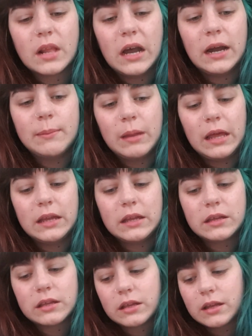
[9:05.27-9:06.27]
I'm like,
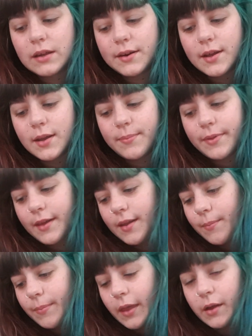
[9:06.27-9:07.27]
can I play a
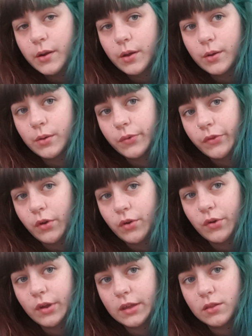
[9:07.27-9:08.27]
piano song
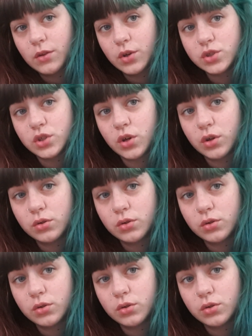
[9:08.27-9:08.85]
in the show?